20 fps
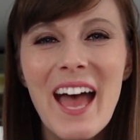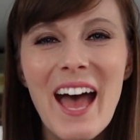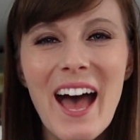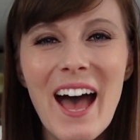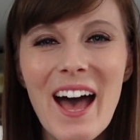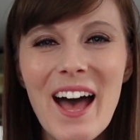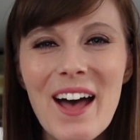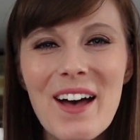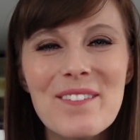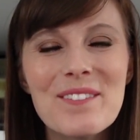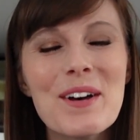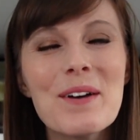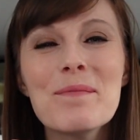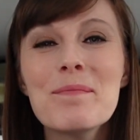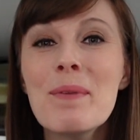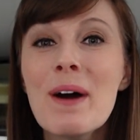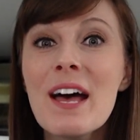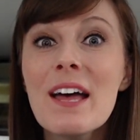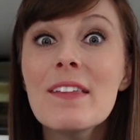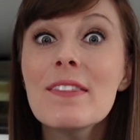
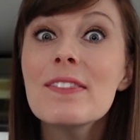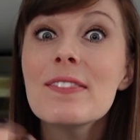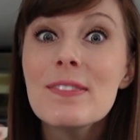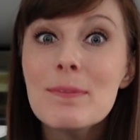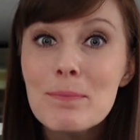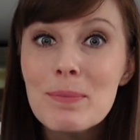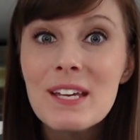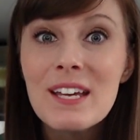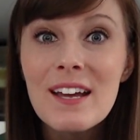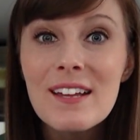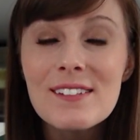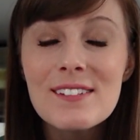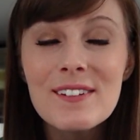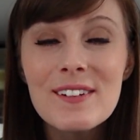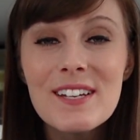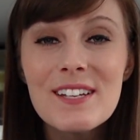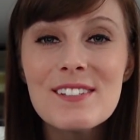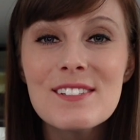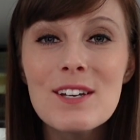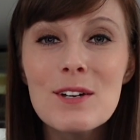But because
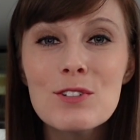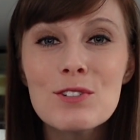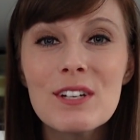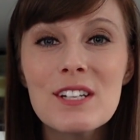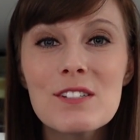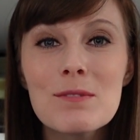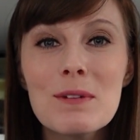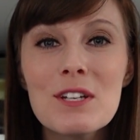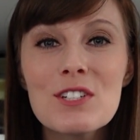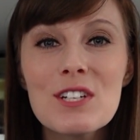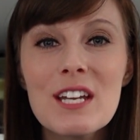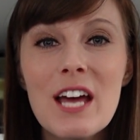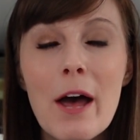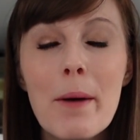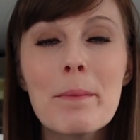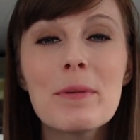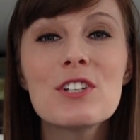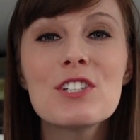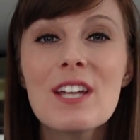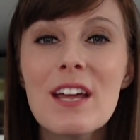there is no transmission
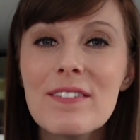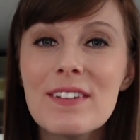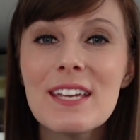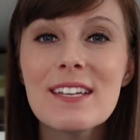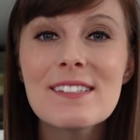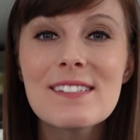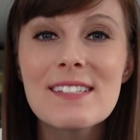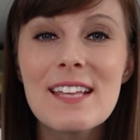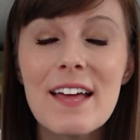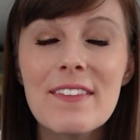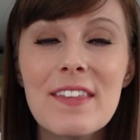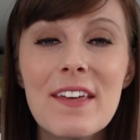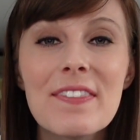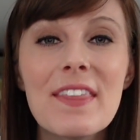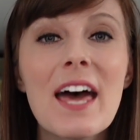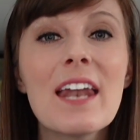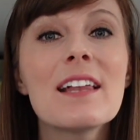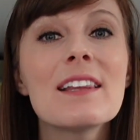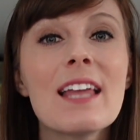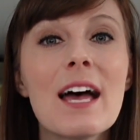hump, Chevy has said that
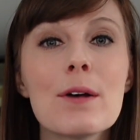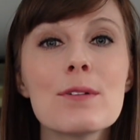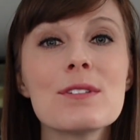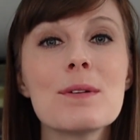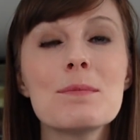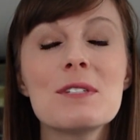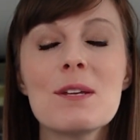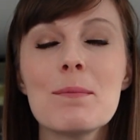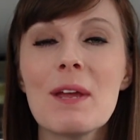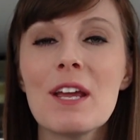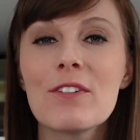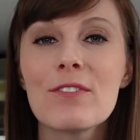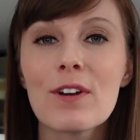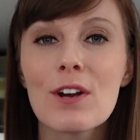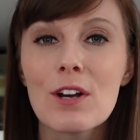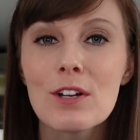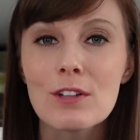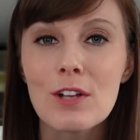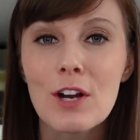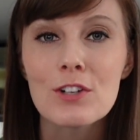that allows them to make for
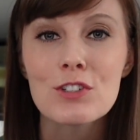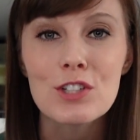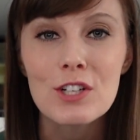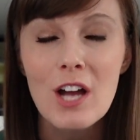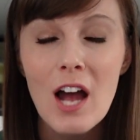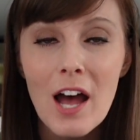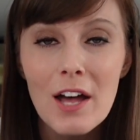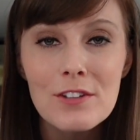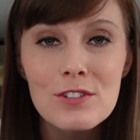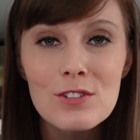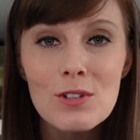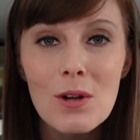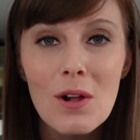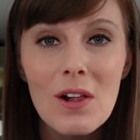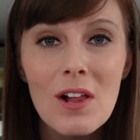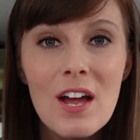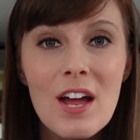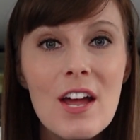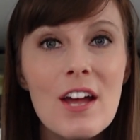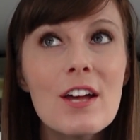a larger console.